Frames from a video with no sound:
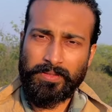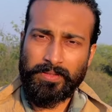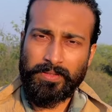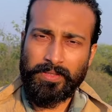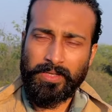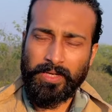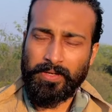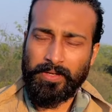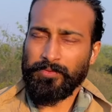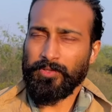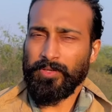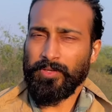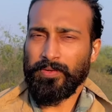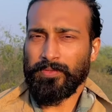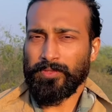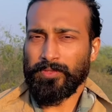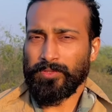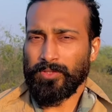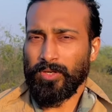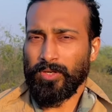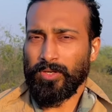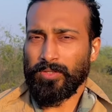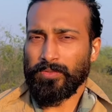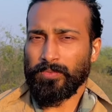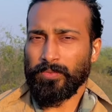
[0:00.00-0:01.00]
Have you ever
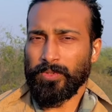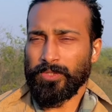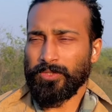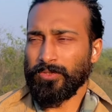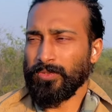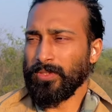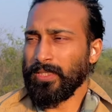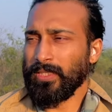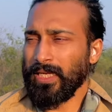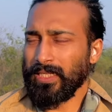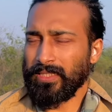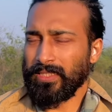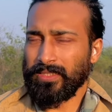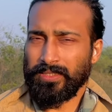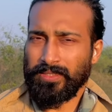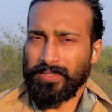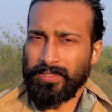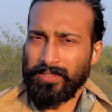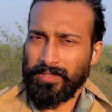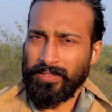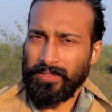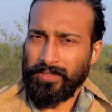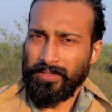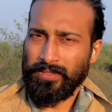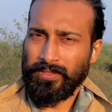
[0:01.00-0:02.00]
thought what you get
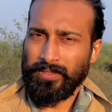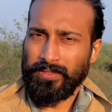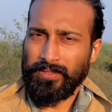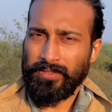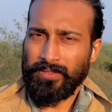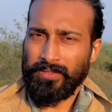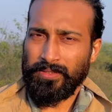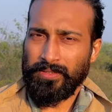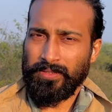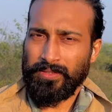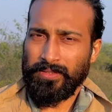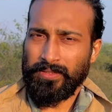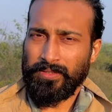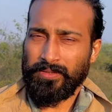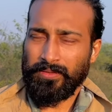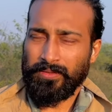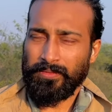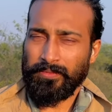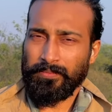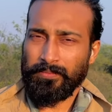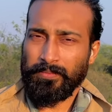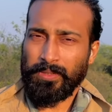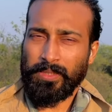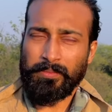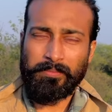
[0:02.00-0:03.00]

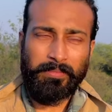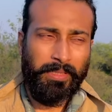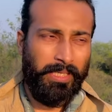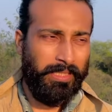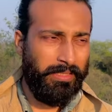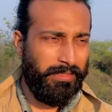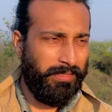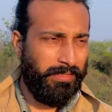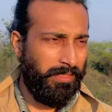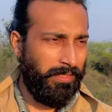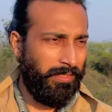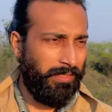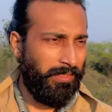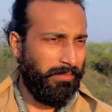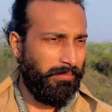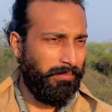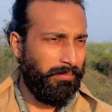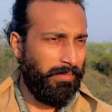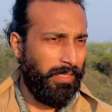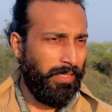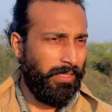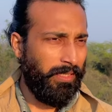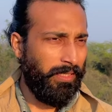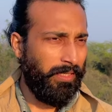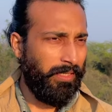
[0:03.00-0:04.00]
by meditating,
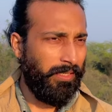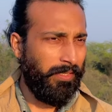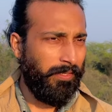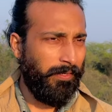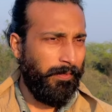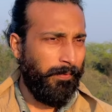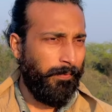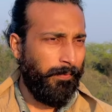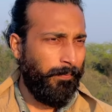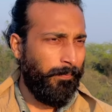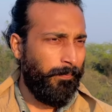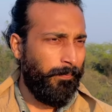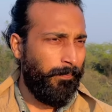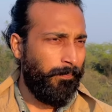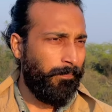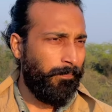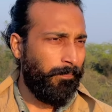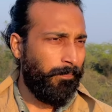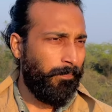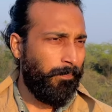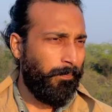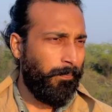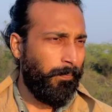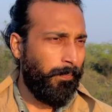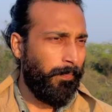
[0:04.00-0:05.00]
by
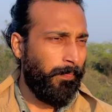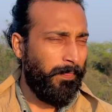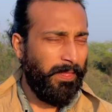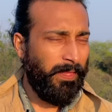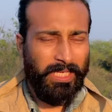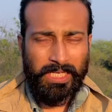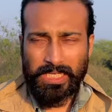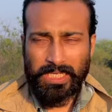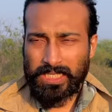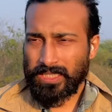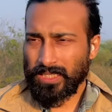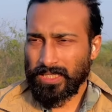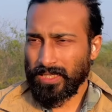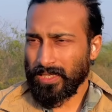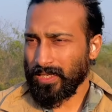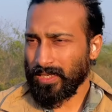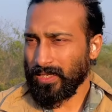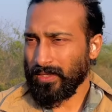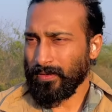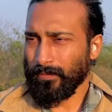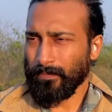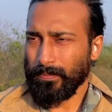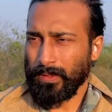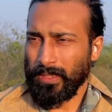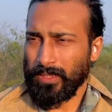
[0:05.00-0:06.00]

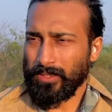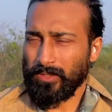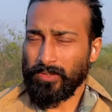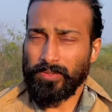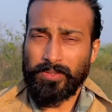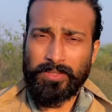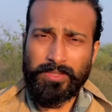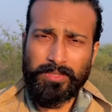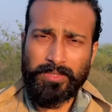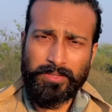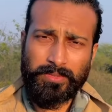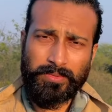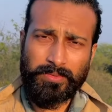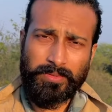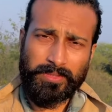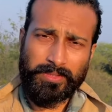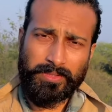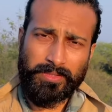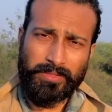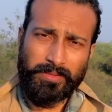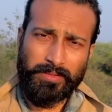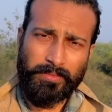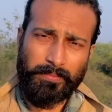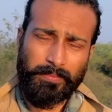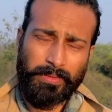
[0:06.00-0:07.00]
eating, by going to a
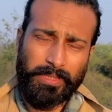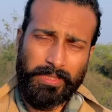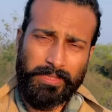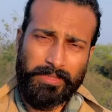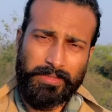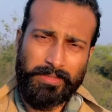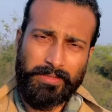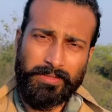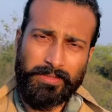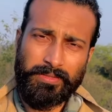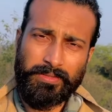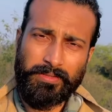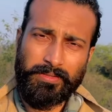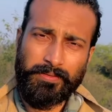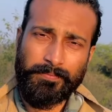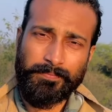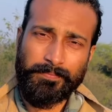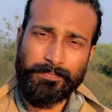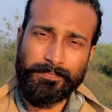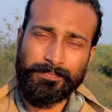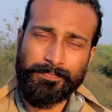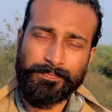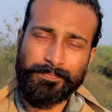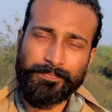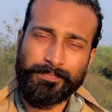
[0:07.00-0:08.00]
certain place?
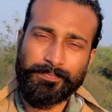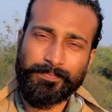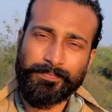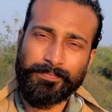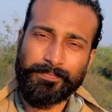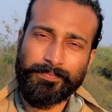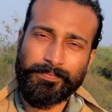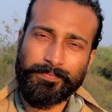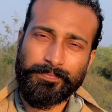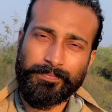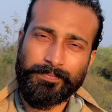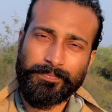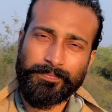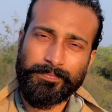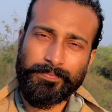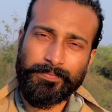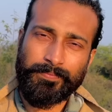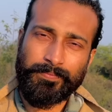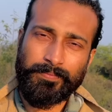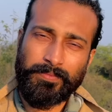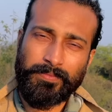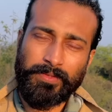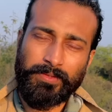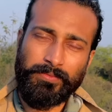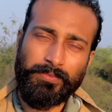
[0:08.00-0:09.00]

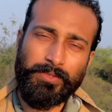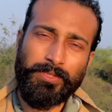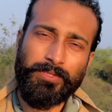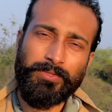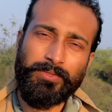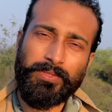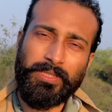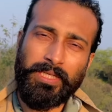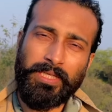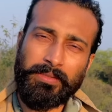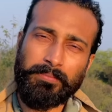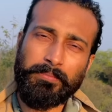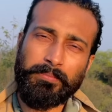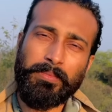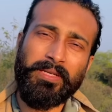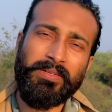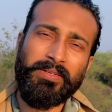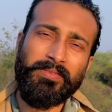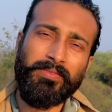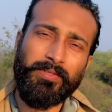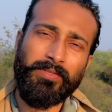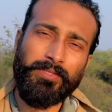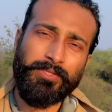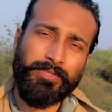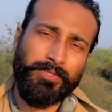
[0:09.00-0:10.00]
What do you get by
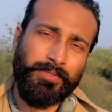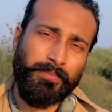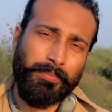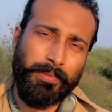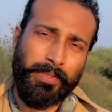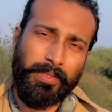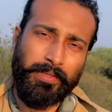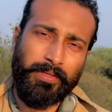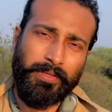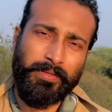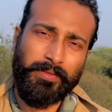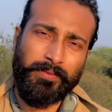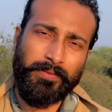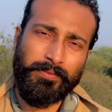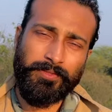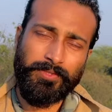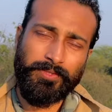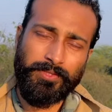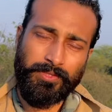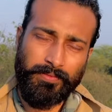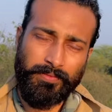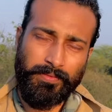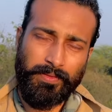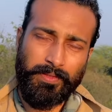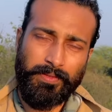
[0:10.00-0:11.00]
worshipping
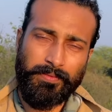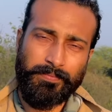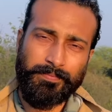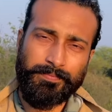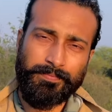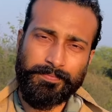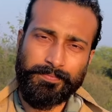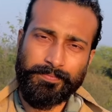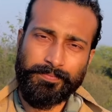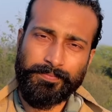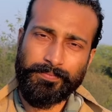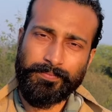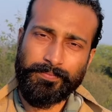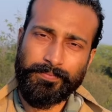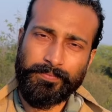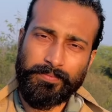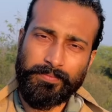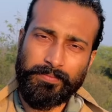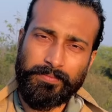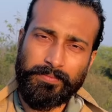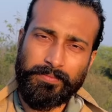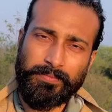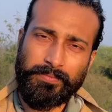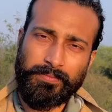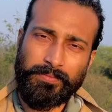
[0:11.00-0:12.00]
Shiva?
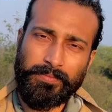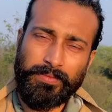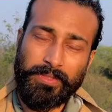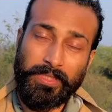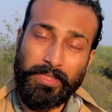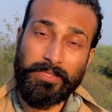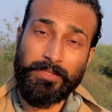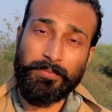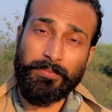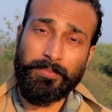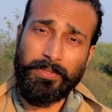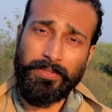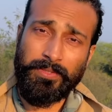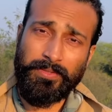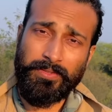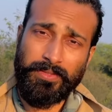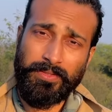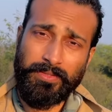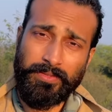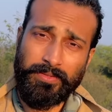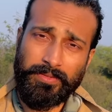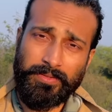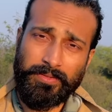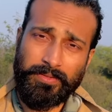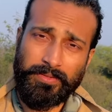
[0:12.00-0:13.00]

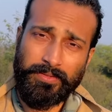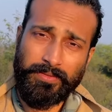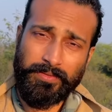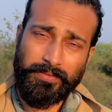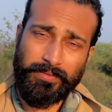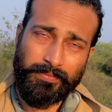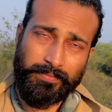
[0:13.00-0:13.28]
Experience.